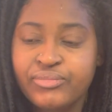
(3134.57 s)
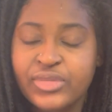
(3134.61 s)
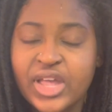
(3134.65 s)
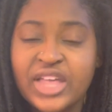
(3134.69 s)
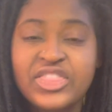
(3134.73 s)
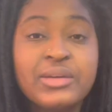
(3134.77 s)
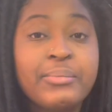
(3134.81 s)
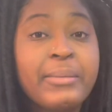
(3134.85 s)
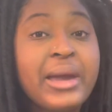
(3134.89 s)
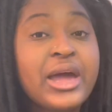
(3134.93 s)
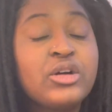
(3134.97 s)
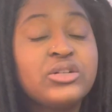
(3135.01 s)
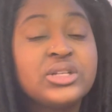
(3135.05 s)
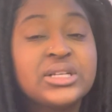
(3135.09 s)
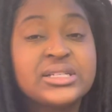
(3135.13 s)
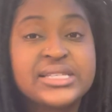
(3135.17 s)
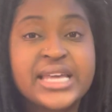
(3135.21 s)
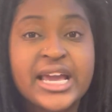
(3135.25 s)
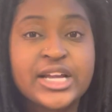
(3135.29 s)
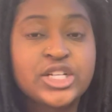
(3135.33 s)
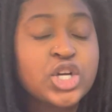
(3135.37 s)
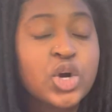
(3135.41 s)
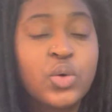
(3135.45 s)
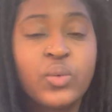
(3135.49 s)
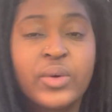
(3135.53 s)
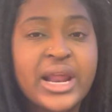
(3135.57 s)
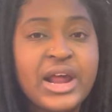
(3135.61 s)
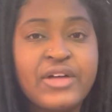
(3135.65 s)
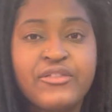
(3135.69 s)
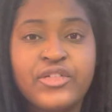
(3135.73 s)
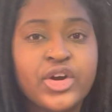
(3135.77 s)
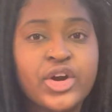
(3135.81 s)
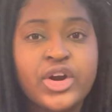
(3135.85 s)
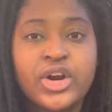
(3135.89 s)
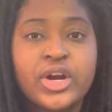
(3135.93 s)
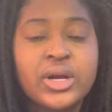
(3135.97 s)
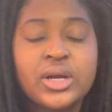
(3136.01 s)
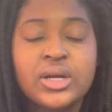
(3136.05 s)
metal detector or
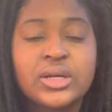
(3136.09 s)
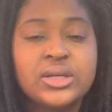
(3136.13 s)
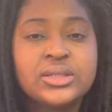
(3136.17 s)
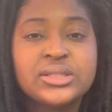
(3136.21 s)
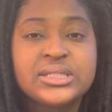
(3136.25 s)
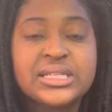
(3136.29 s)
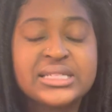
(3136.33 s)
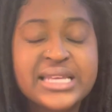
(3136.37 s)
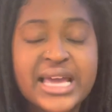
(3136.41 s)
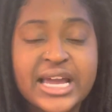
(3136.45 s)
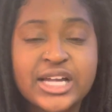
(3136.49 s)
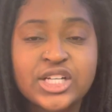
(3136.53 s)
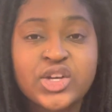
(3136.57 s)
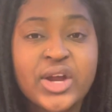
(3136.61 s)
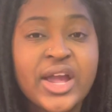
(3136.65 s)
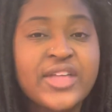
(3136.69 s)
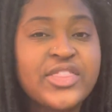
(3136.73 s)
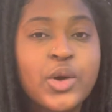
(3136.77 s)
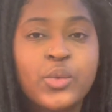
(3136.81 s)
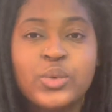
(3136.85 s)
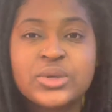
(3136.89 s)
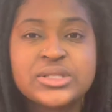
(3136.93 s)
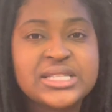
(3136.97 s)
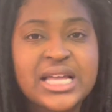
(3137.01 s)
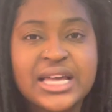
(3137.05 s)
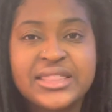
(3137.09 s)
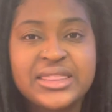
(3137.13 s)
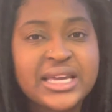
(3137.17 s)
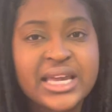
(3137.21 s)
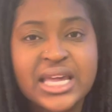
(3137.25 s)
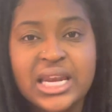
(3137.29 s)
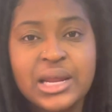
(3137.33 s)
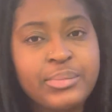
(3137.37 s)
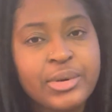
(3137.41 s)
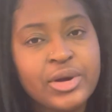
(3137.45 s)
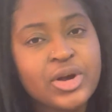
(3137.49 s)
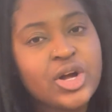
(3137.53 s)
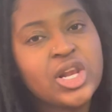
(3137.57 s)
whatever detector. And there was nothing
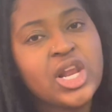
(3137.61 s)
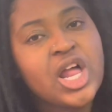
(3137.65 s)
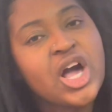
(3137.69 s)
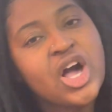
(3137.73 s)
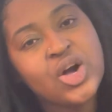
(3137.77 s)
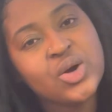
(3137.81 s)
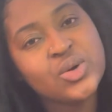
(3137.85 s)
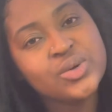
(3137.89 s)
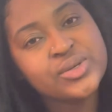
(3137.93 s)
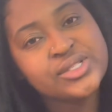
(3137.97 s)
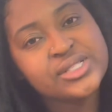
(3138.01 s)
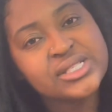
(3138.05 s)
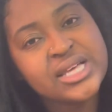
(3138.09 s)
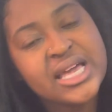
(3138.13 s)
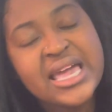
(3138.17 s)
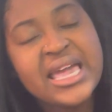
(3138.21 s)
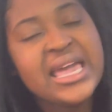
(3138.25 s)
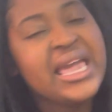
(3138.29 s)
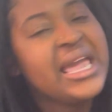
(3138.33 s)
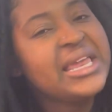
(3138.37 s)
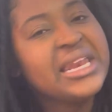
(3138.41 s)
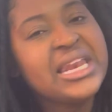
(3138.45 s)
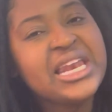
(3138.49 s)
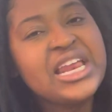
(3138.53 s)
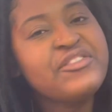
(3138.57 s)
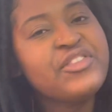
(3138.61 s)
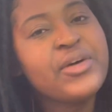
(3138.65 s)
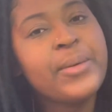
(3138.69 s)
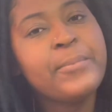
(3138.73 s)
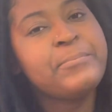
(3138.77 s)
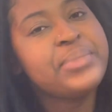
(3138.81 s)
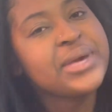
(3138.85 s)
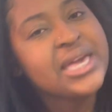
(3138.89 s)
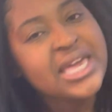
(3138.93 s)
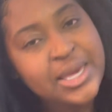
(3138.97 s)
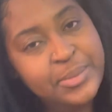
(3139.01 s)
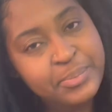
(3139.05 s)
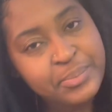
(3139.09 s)
in it but clothes. He didn't even
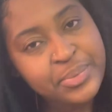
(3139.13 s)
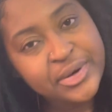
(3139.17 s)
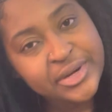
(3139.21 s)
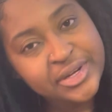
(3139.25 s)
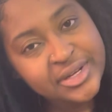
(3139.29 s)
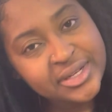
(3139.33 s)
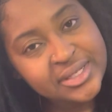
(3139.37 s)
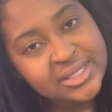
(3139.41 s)
beep.